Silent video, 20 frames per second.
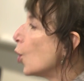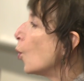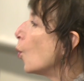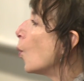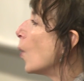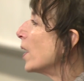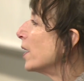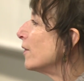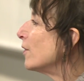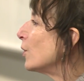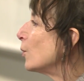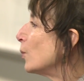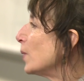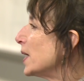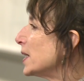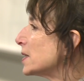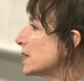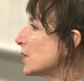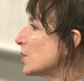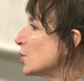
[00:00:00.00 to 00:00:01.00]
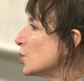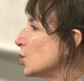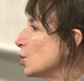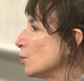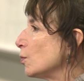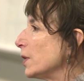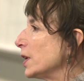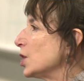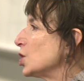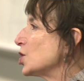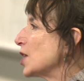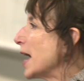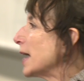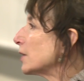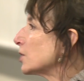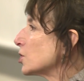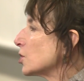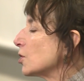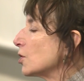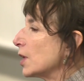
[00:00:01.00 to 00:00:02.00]
One of the reasons you
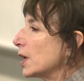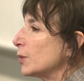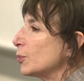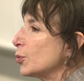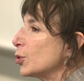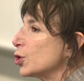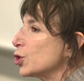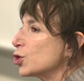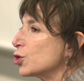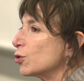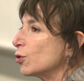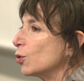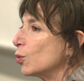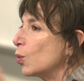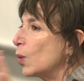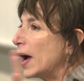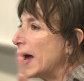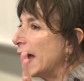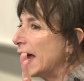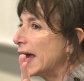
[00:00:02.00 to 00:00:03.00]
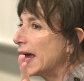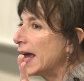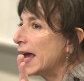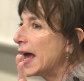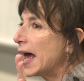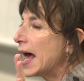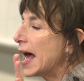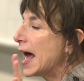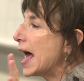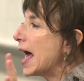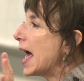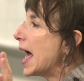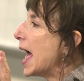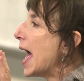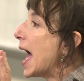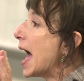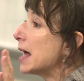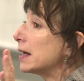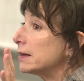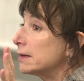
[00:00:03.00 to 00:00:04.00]
reject her and push her away
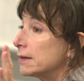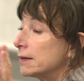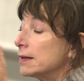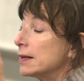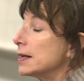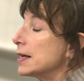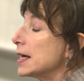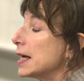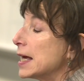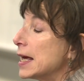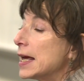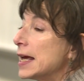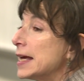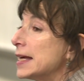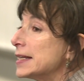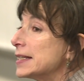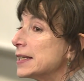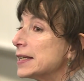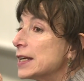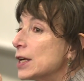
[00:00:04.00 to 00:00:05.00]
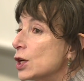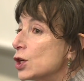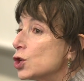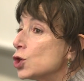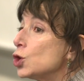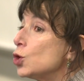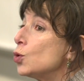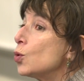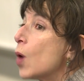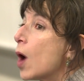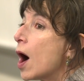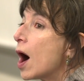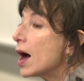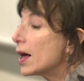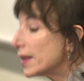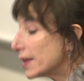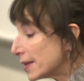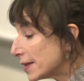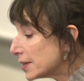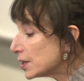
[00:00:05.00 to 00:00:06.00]
and is you
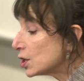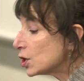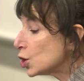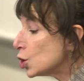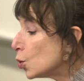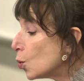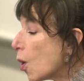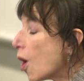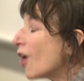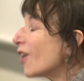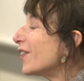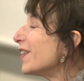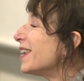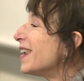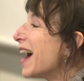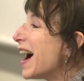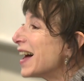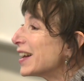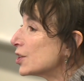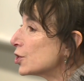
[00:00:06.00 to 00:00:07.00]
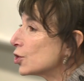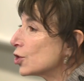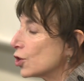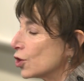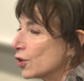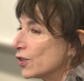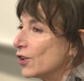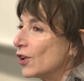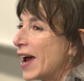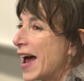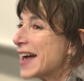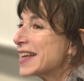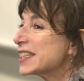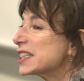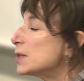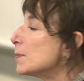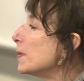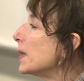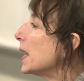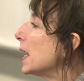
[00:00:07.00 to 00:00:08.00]
are not her. There
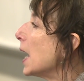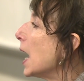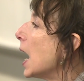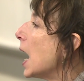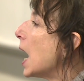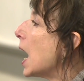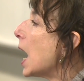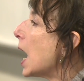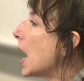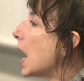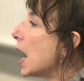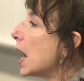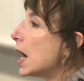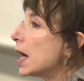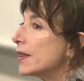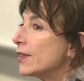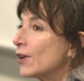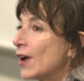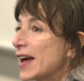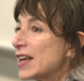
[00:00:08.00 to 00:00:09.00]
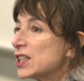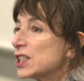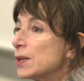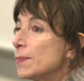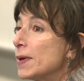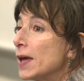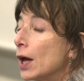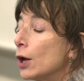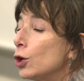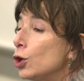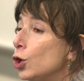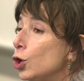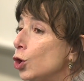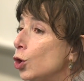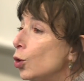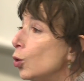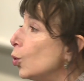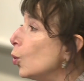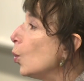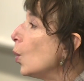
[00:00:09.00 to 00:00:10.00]
has to be a
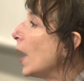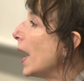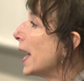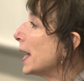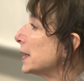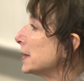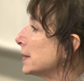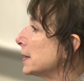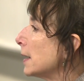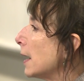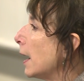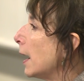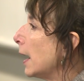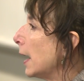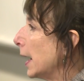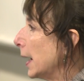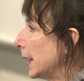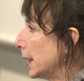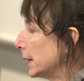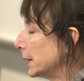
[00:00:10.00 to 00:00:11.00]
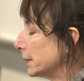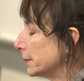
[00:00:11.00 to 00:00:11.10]
you and an I.